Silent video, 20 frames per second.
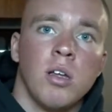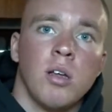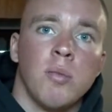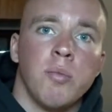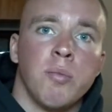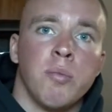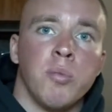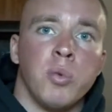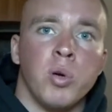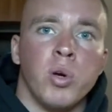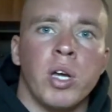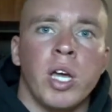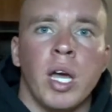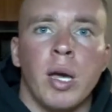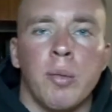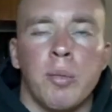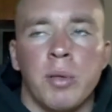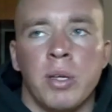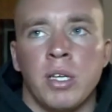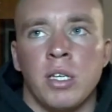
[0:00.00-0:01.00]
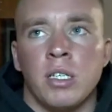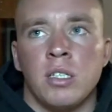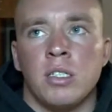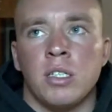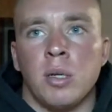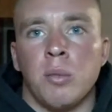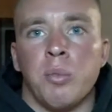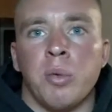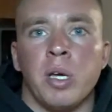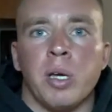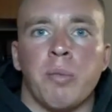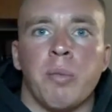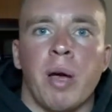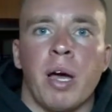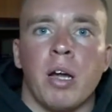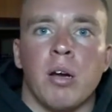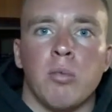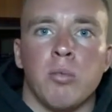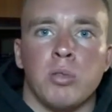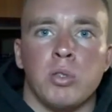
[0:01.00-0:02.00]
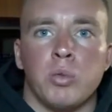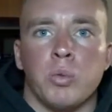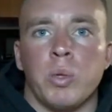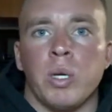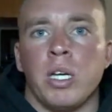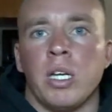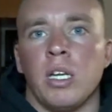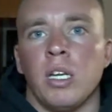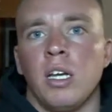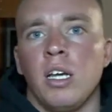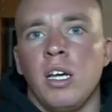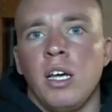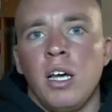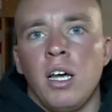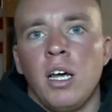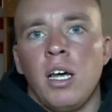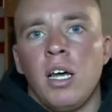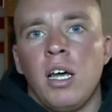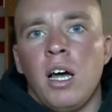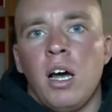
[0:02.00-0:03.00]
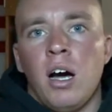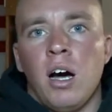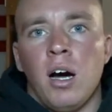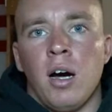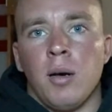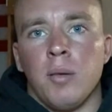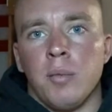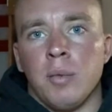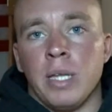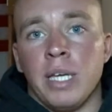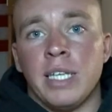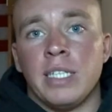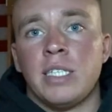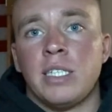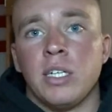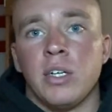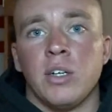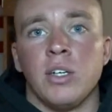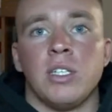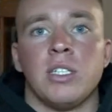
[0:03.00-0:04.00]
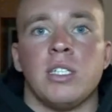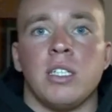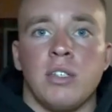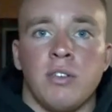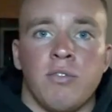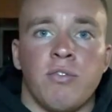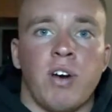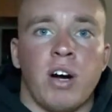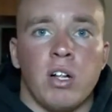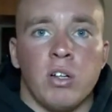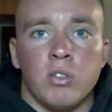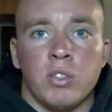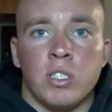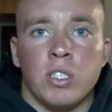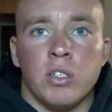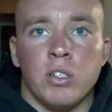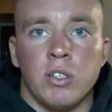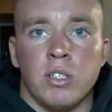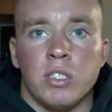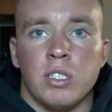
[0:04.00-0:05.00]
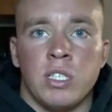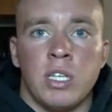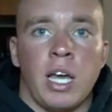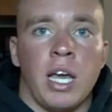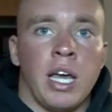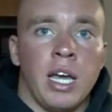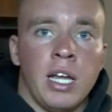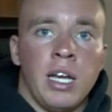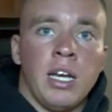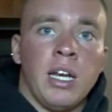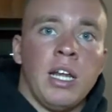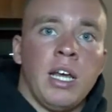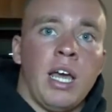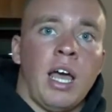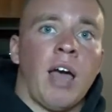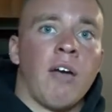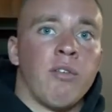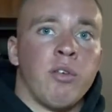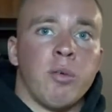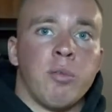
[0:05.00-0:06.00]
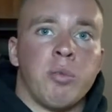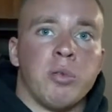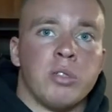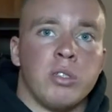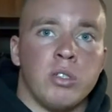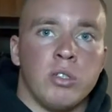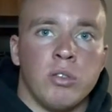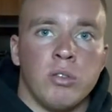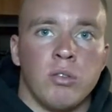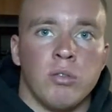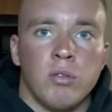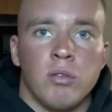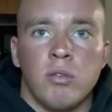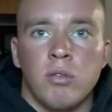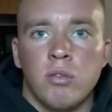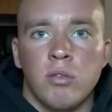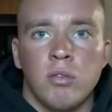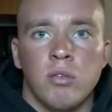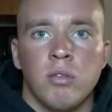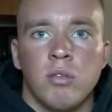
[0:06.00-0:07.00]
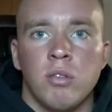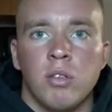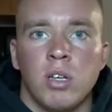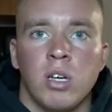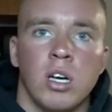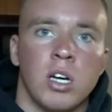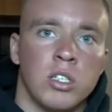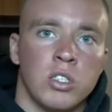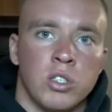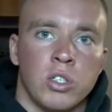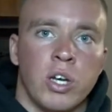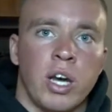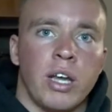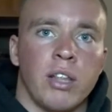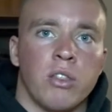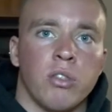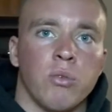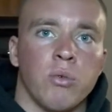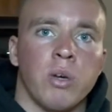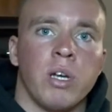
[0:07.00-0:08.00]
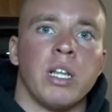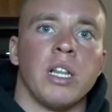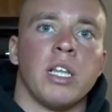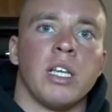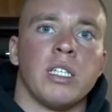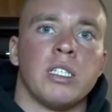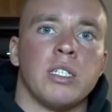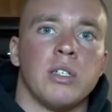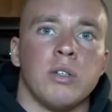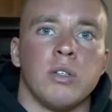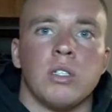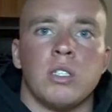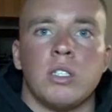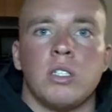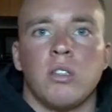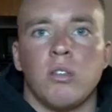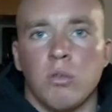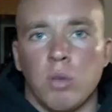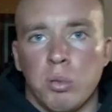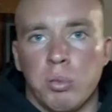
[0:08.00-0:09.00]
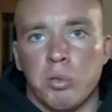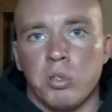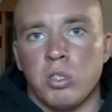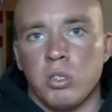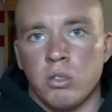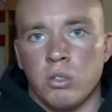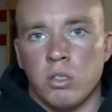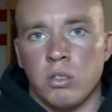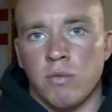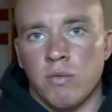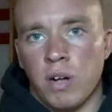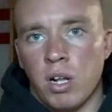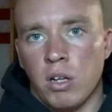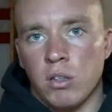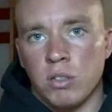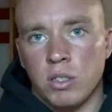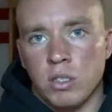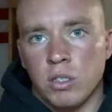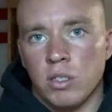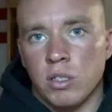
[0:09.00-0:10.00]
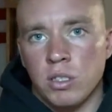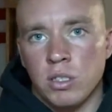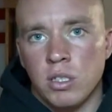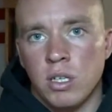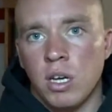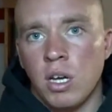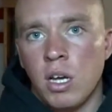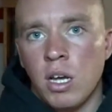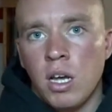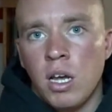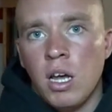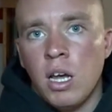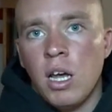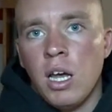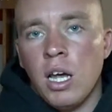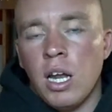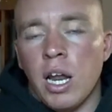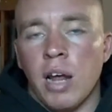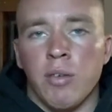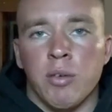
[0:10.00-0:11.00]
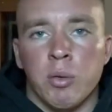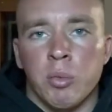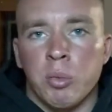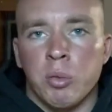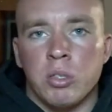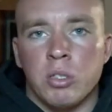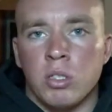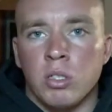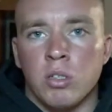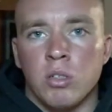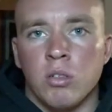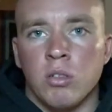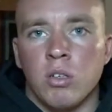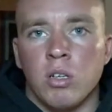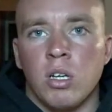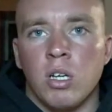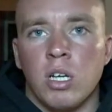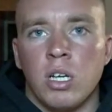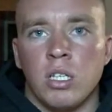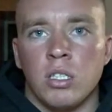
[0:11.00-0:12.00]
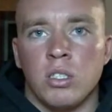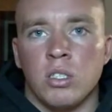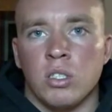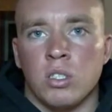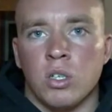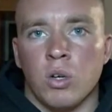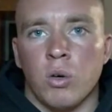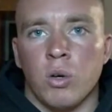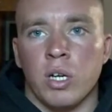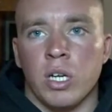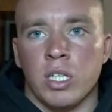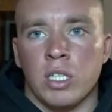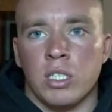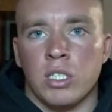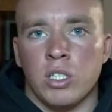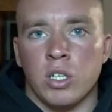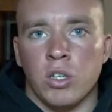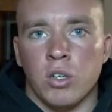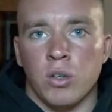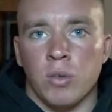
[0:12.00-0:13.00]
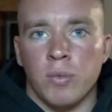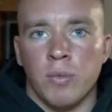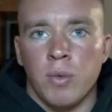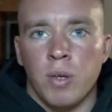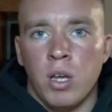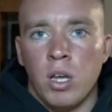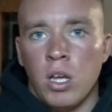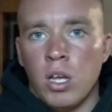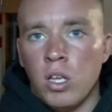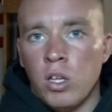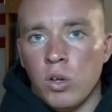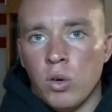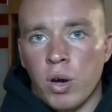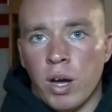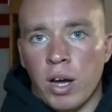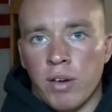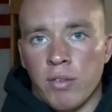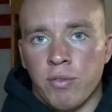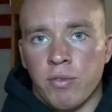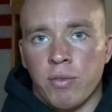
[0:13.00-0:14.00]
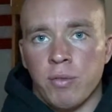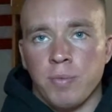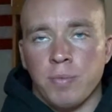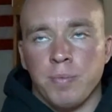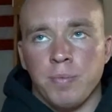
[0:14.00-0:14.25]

boot camp is a big battle between lead series and follow series, and every platoon, because you got 3 in lead series, 3 platoons in follow series, and every platoon is just going against each other. You'll have